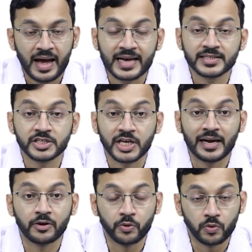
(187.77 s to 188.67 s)
As the
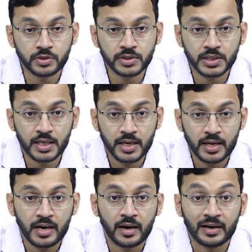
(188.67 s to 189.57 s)
child grows,
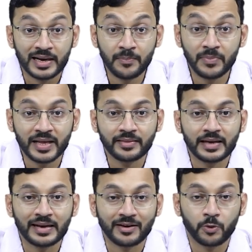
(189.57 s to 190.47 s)
limb
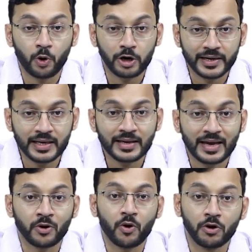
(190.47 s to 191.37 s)
length inequality
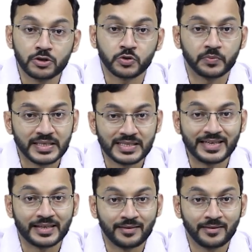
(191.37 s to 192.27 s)
can also be
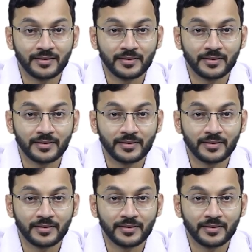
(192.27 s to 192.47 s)
seen.